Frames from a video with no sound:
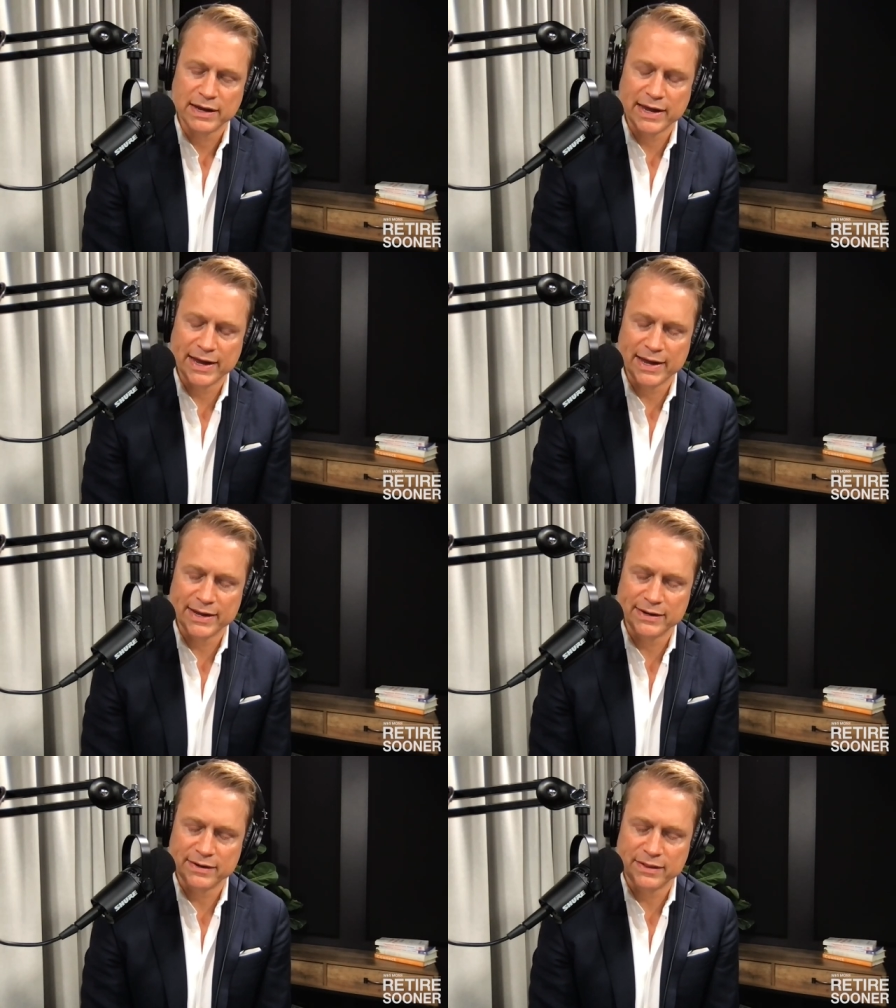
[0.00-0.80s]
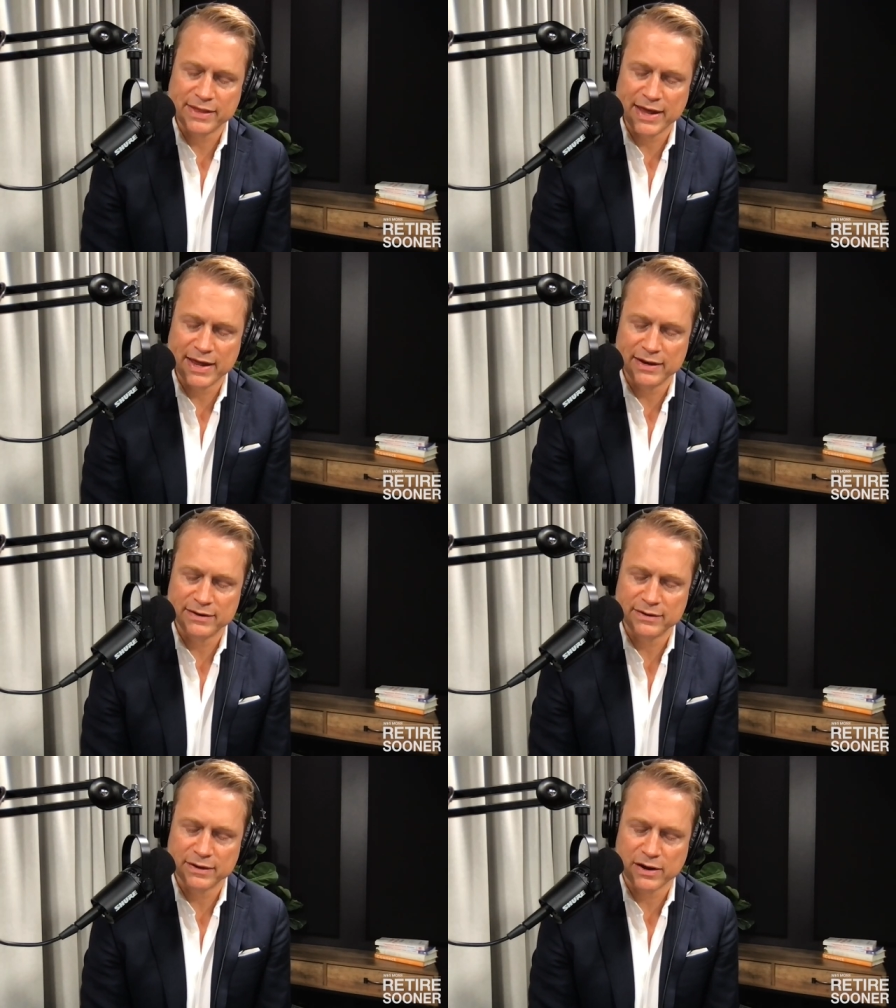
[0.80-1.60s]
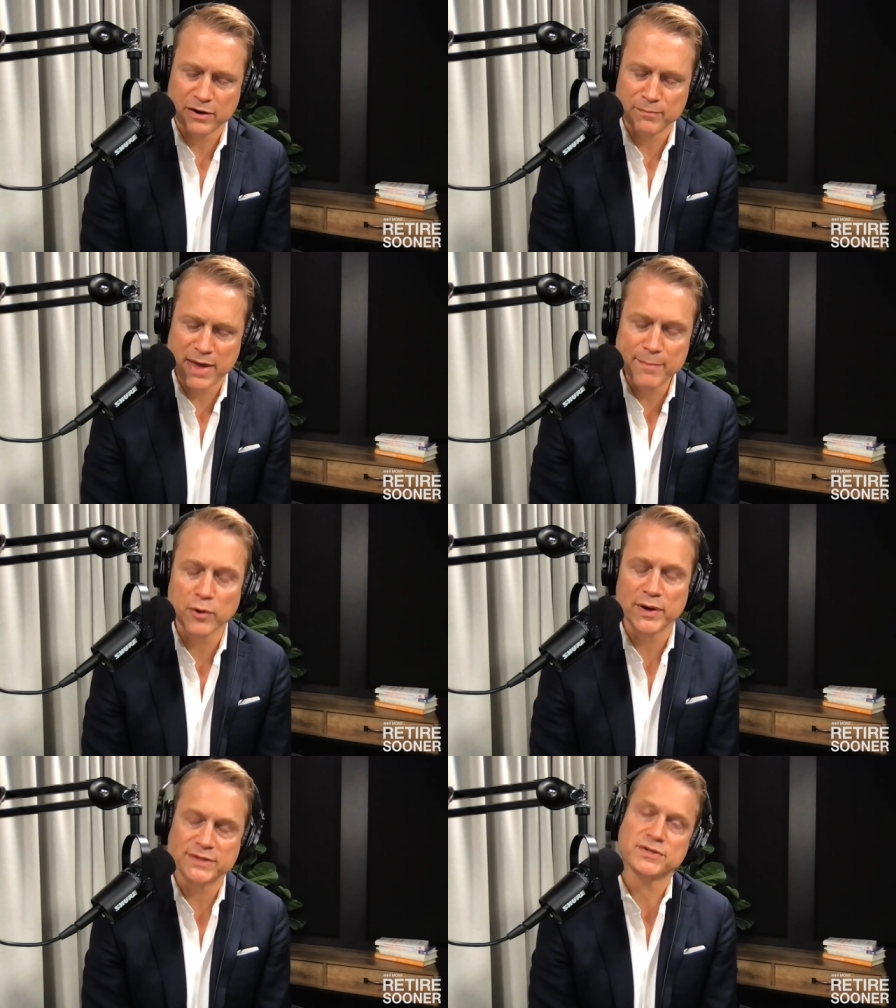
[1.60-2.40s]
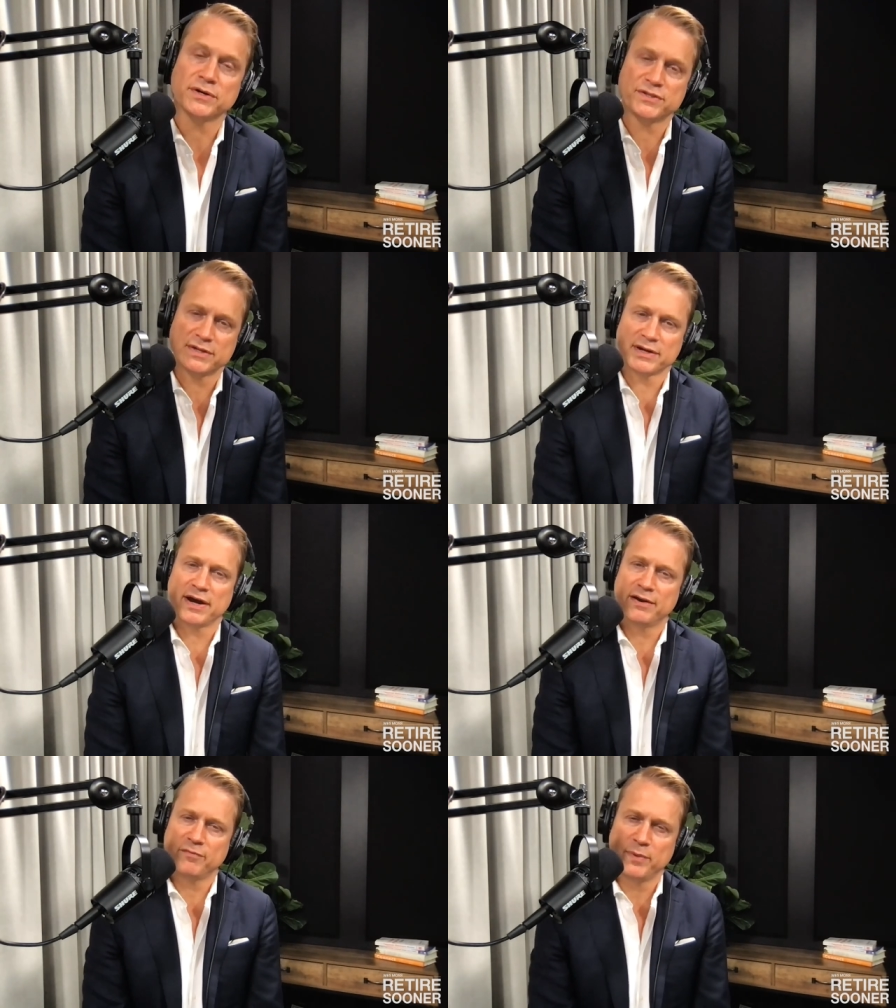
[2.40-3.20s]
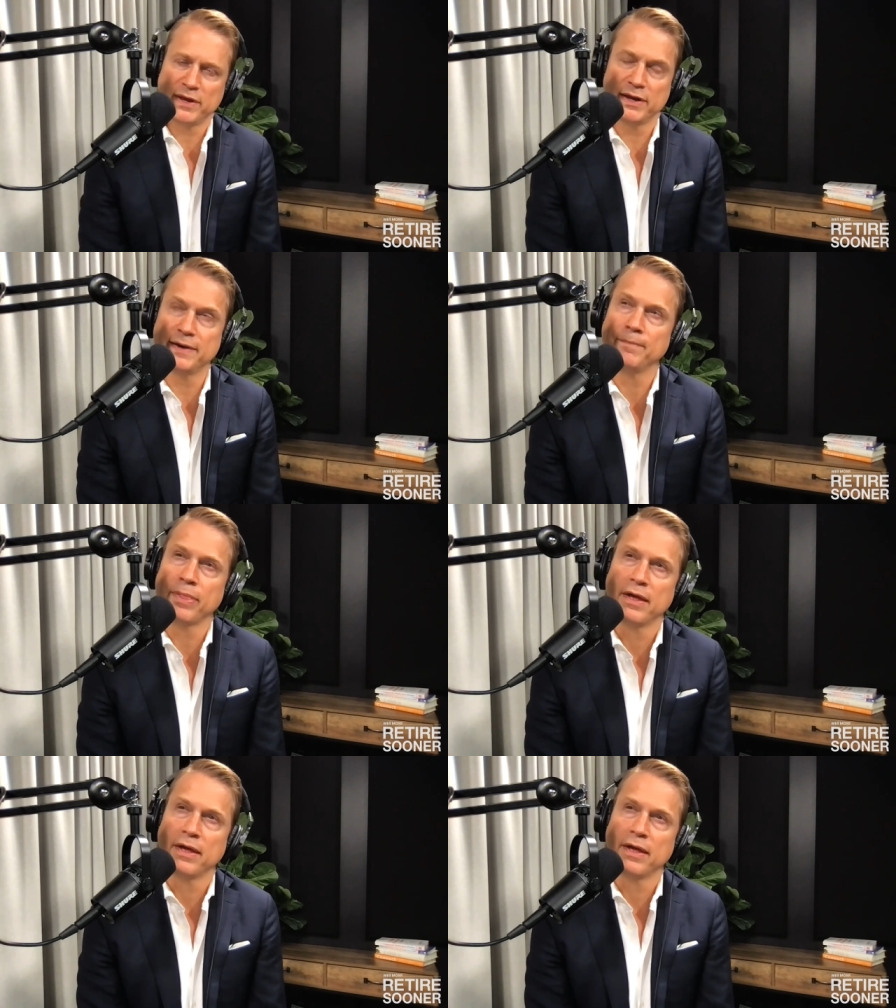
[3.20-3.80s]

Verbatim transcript: and then our memory starts to kind of be.